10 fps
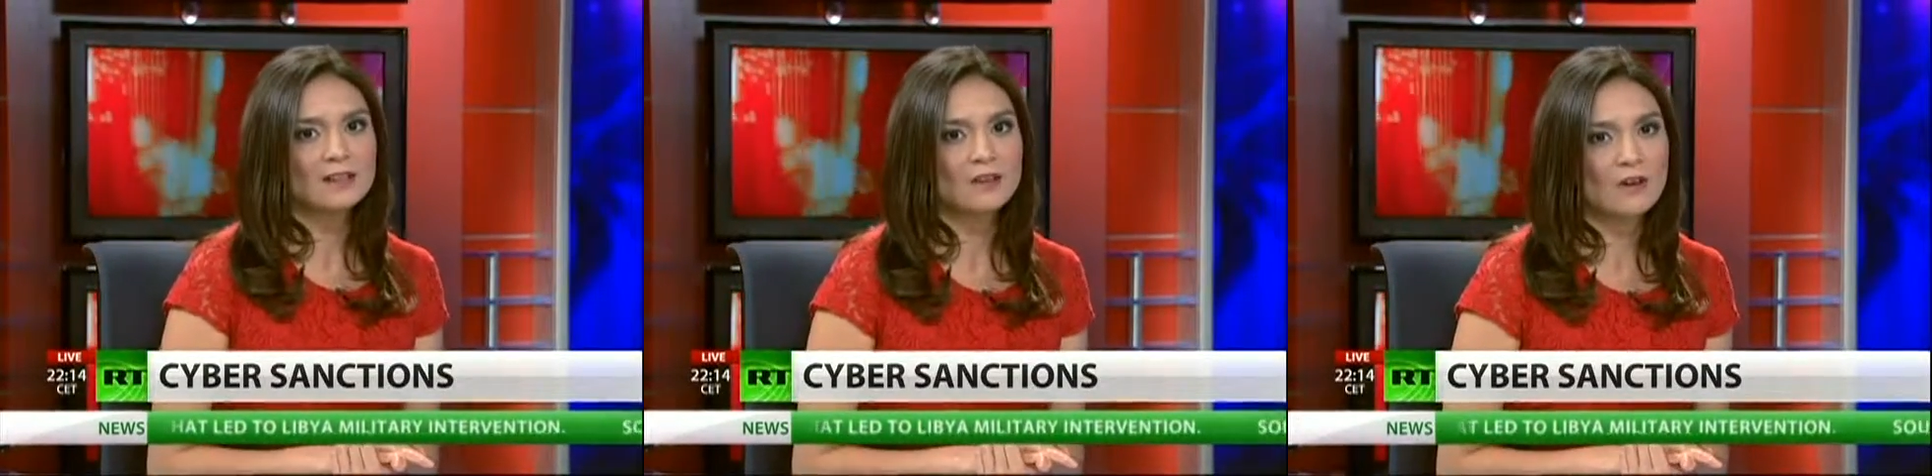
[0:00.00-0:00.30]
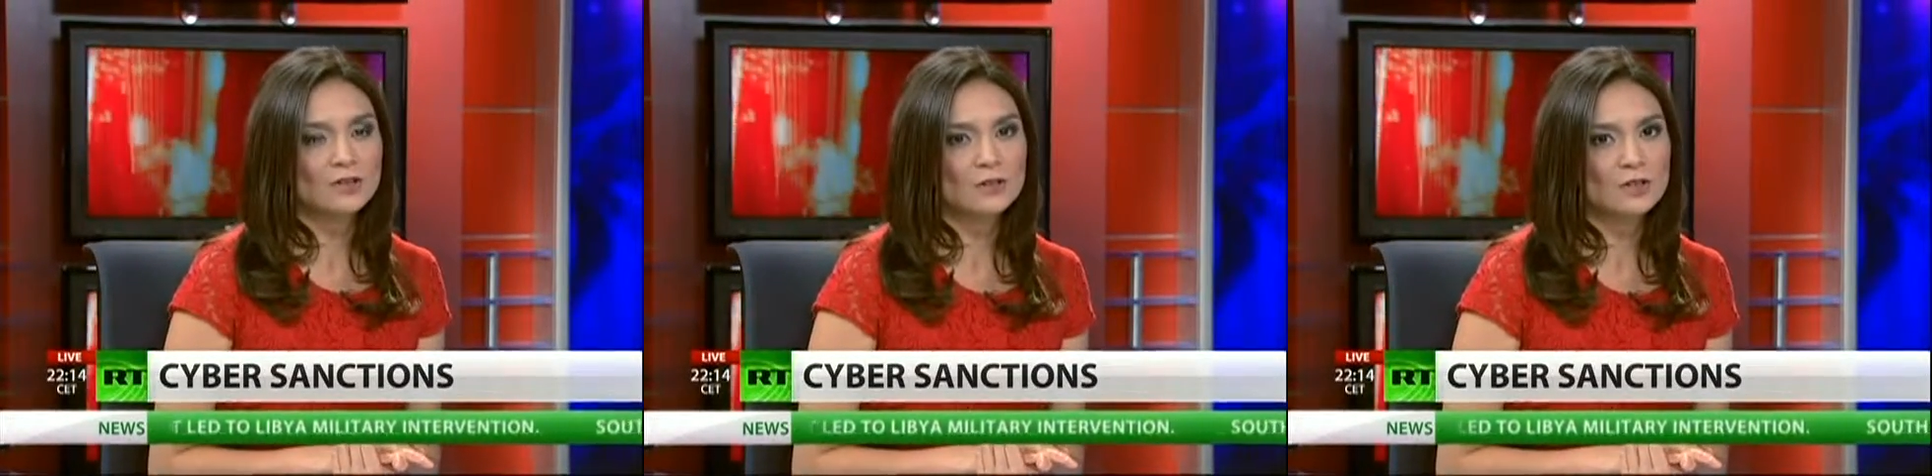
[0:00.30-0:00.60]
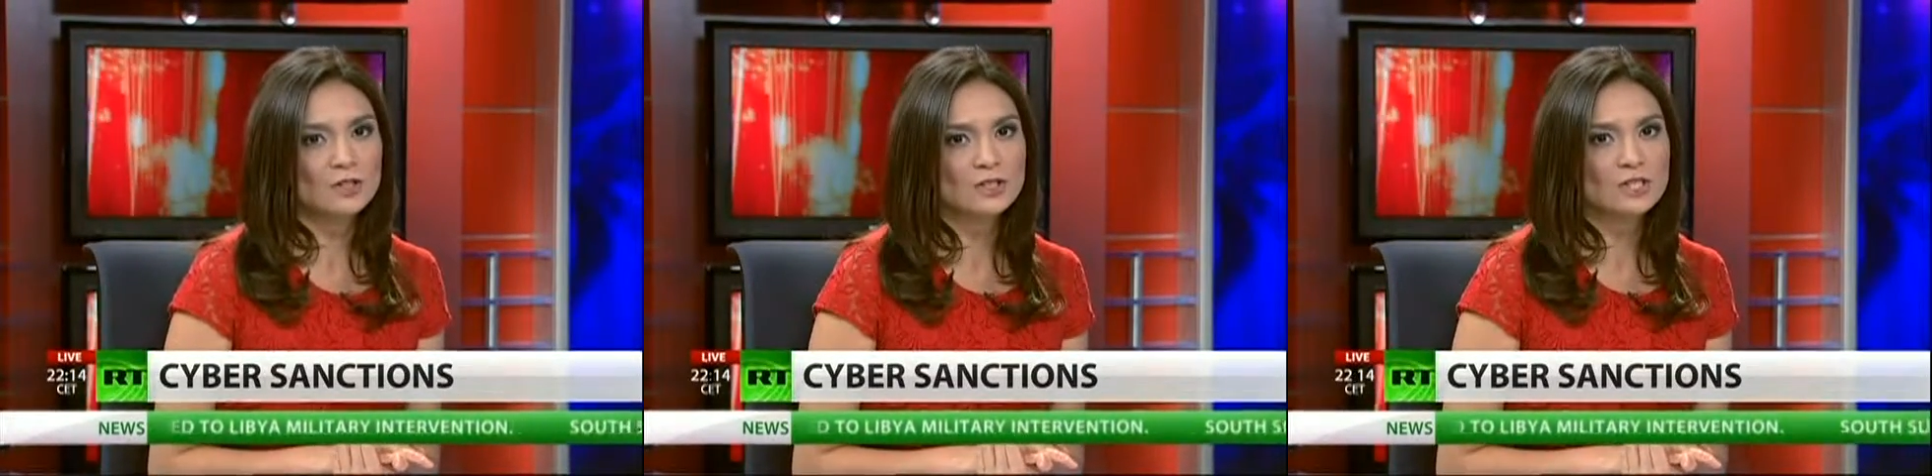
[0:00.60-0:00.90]
The
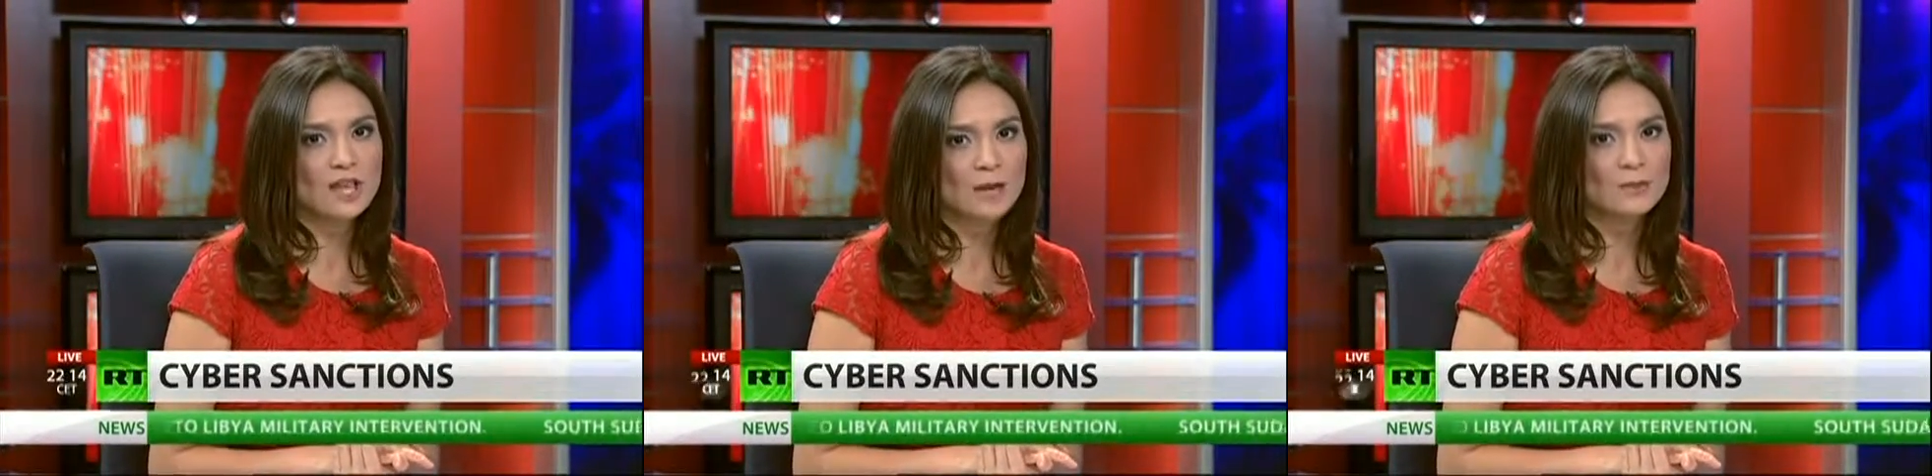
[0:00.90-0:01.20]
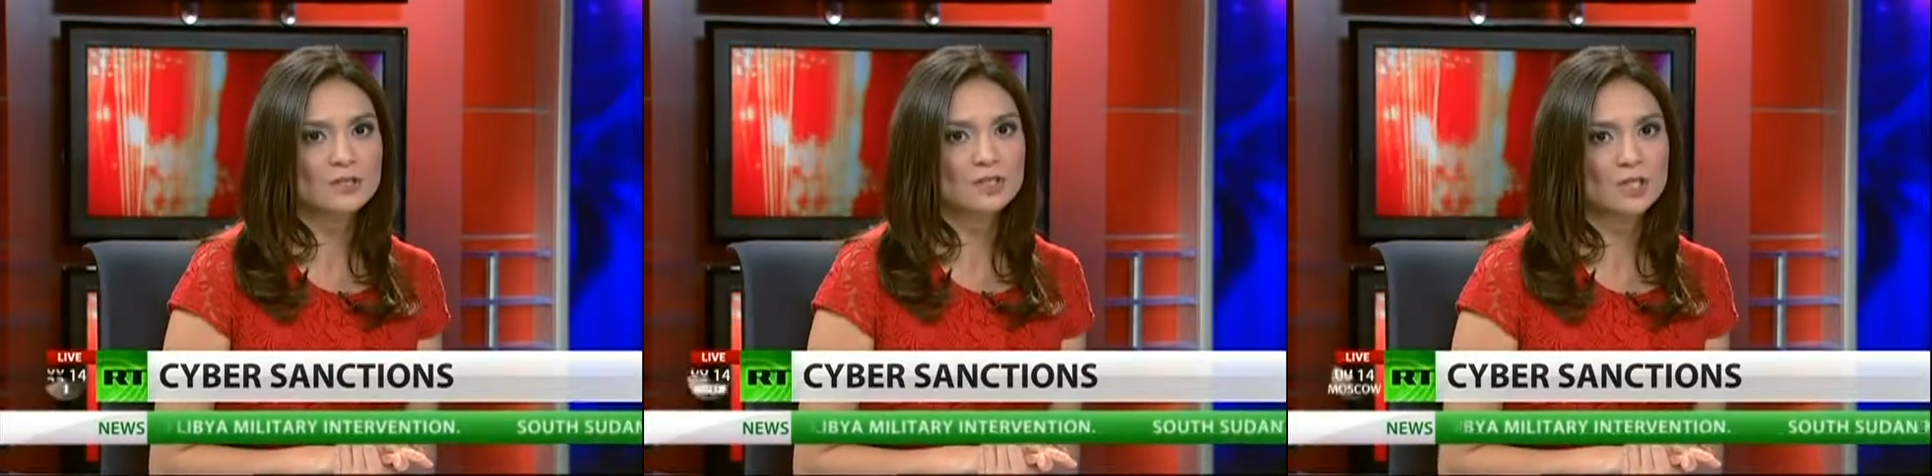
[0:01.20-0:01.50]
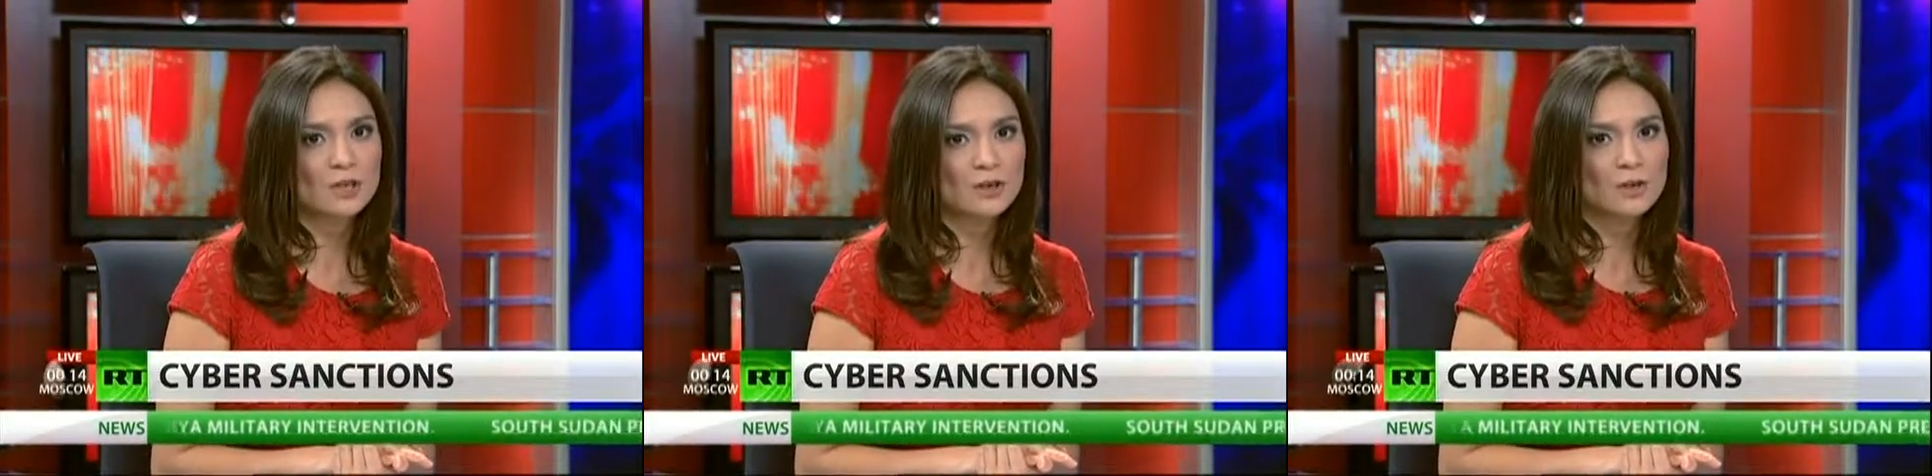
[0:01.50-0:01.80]
controversial
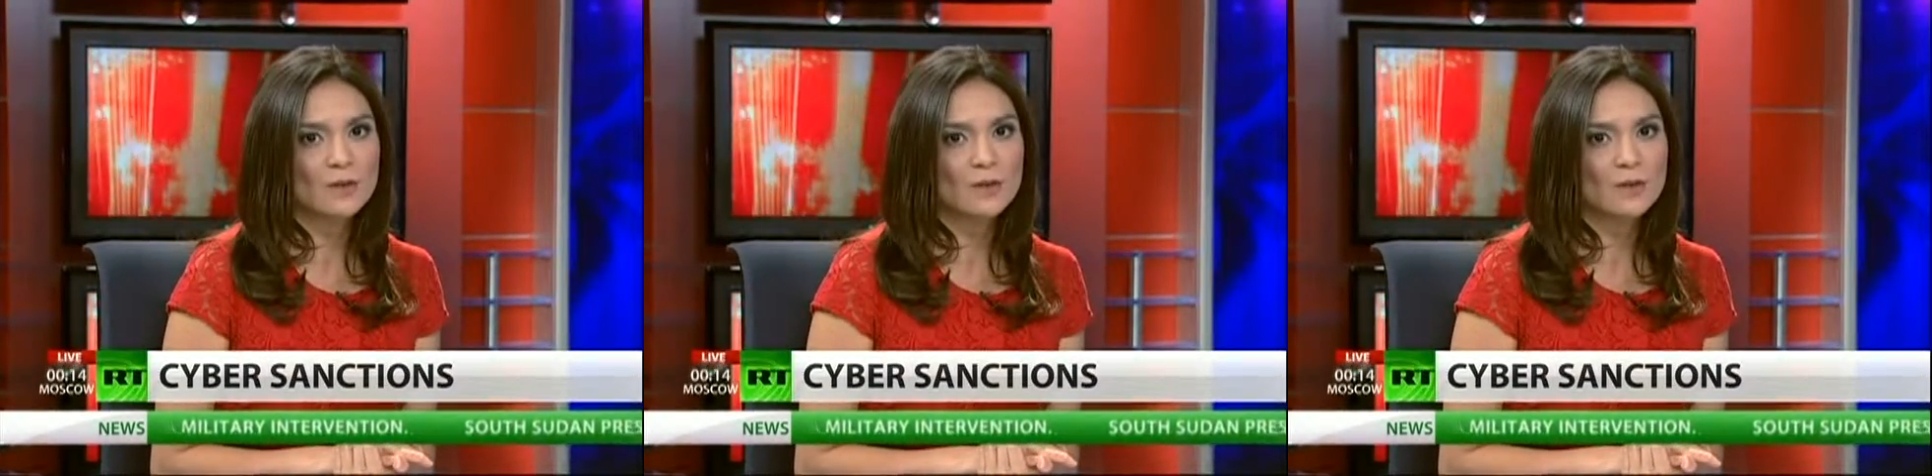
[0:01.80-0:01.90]
cybersecurity